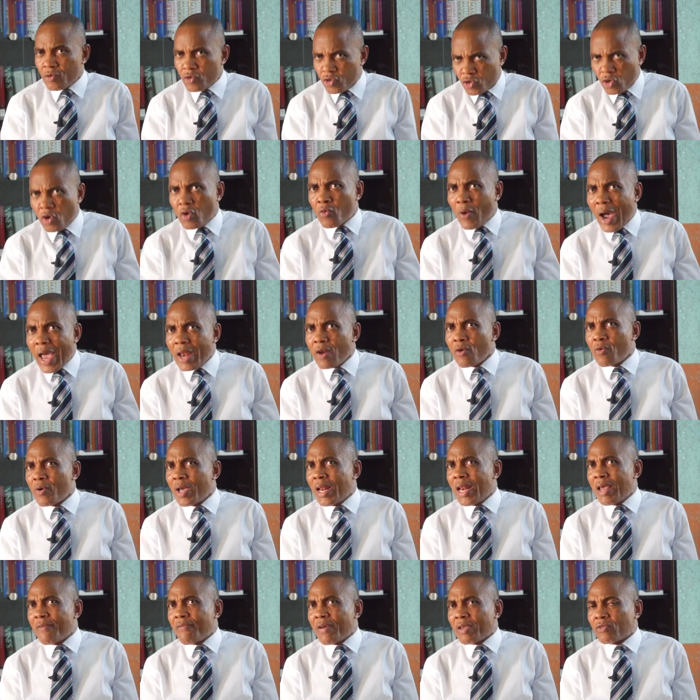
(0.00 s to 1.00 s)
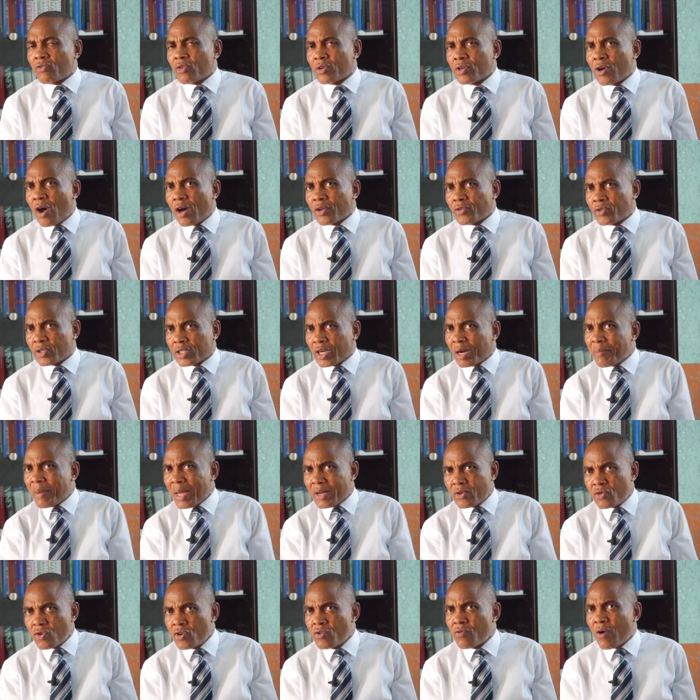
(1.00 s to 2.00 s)
So why do we leave it to God to come
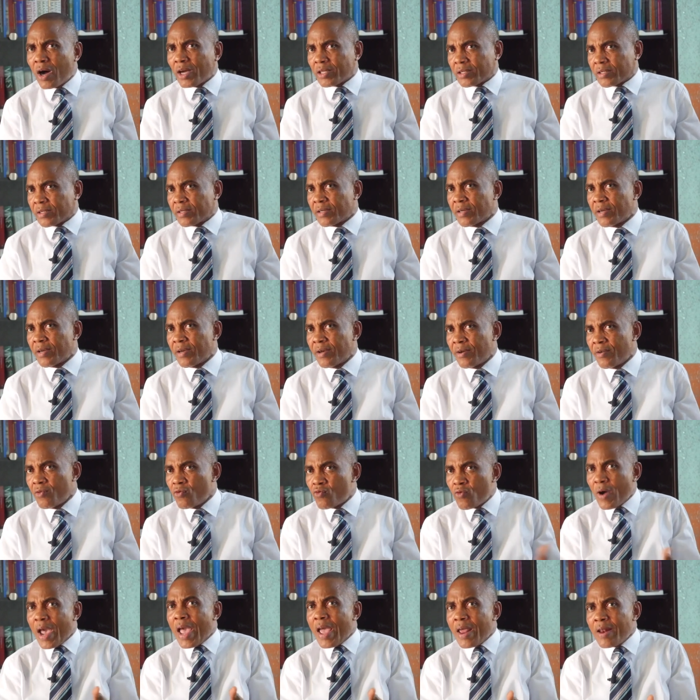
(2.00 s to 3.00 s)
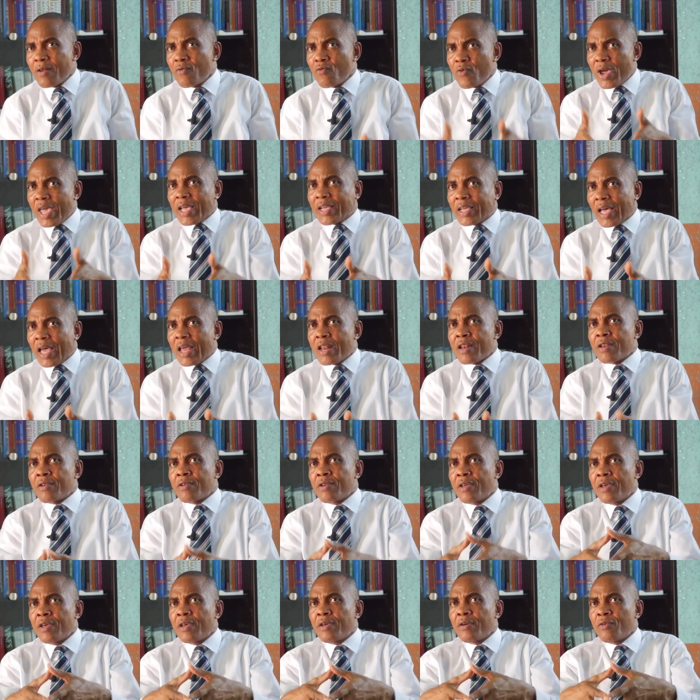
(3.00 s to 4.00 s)
and do what? When we
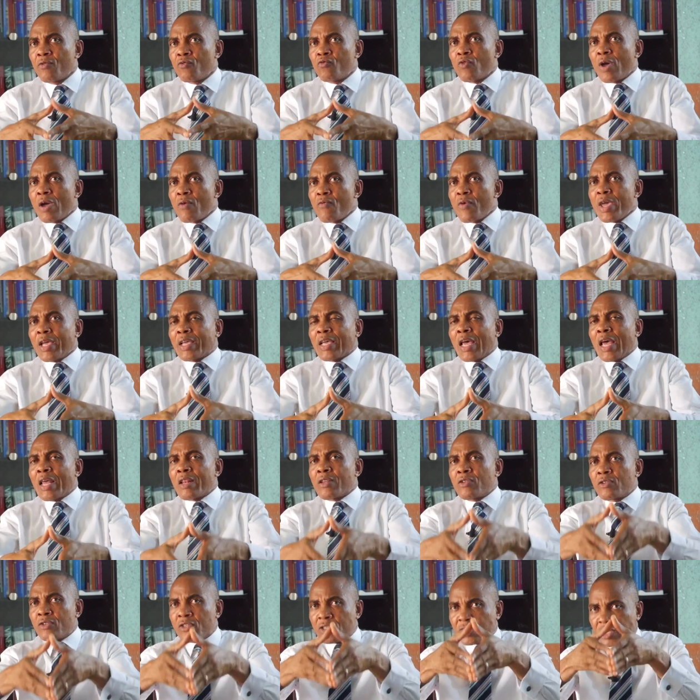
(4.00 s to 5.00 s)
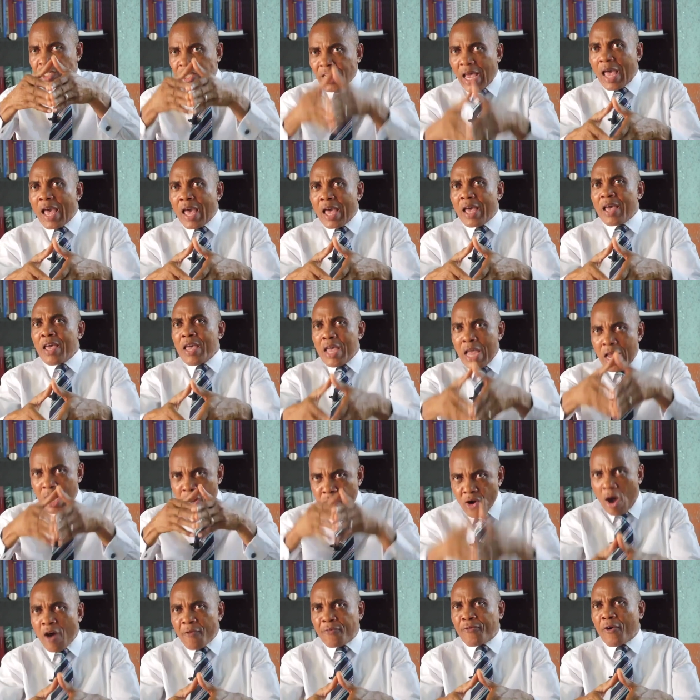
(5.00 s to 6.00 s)
can, when we can say
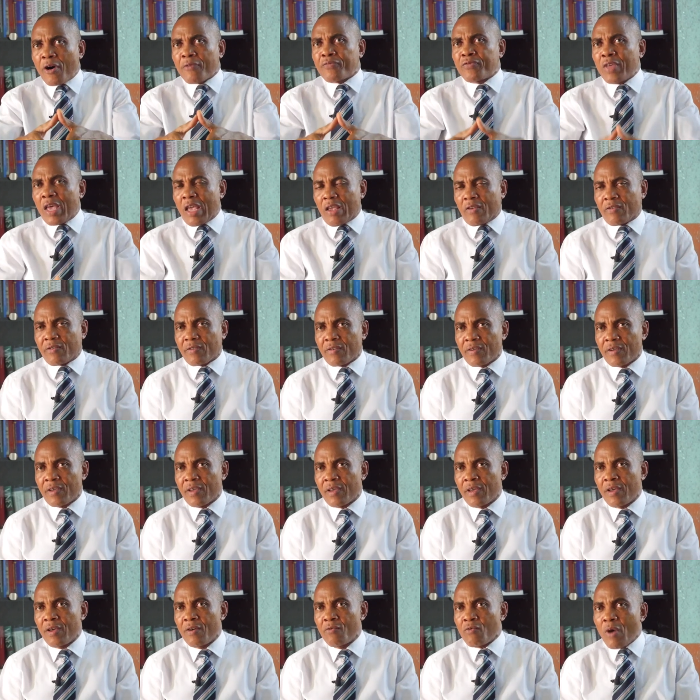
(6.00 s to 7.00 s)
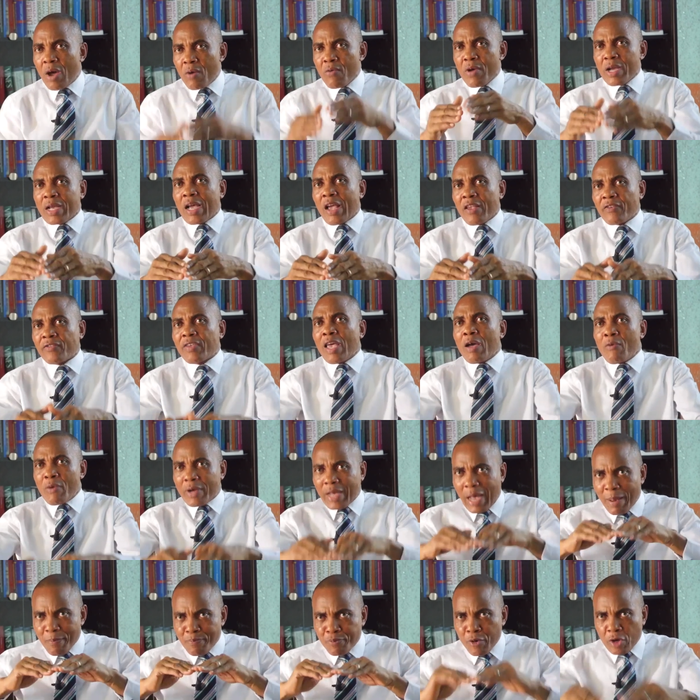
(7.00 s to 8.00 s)
enough of this, when we can say
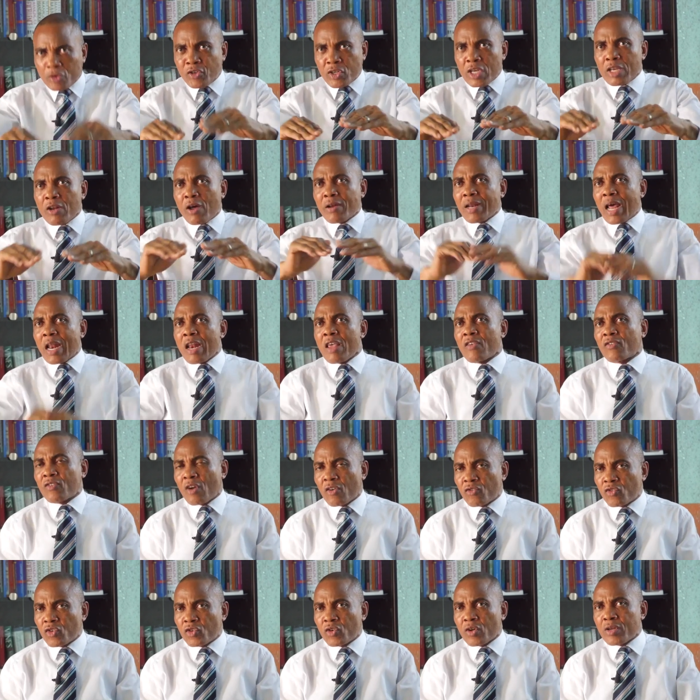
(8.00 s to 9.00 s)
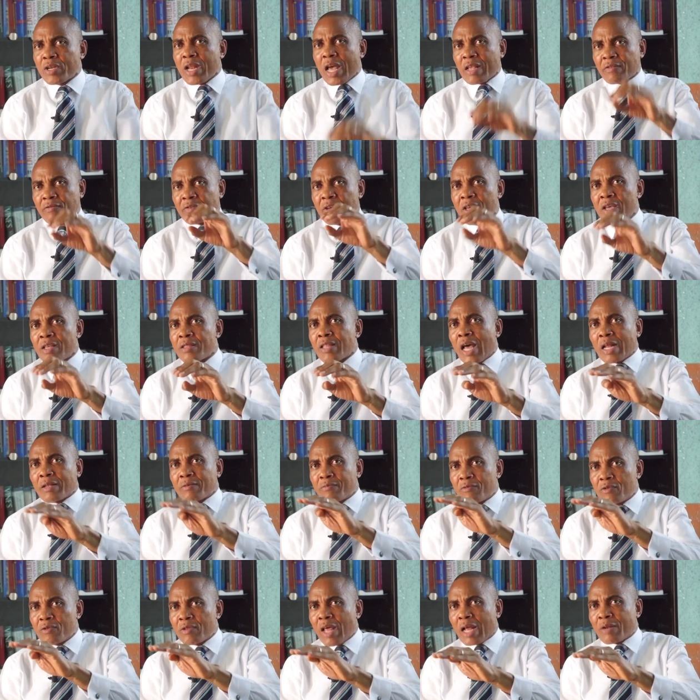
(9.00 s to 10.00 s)
we can proceed under this constitution that,
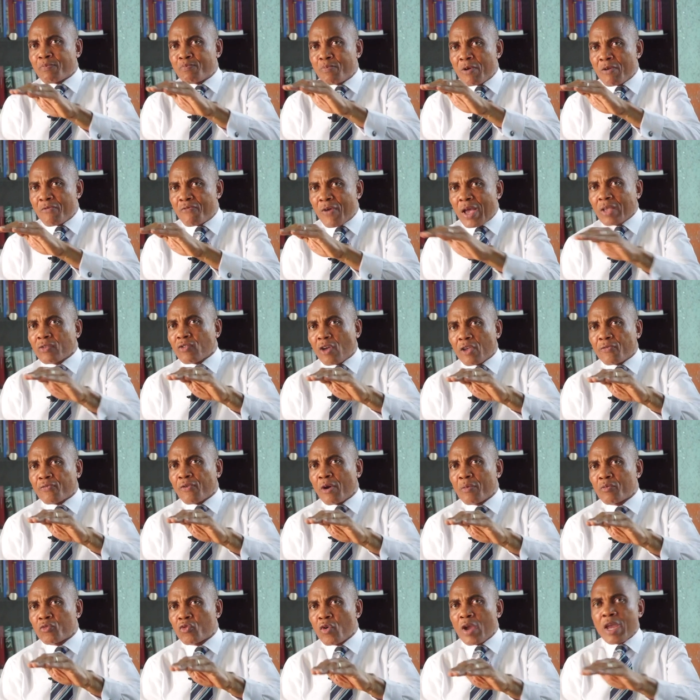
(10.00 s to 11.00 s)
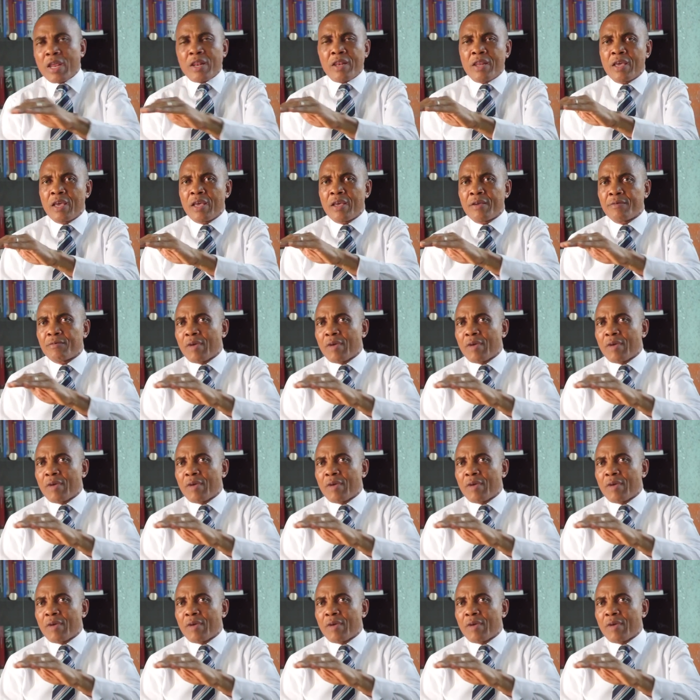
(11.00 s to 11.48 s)
that, that prevents us from doing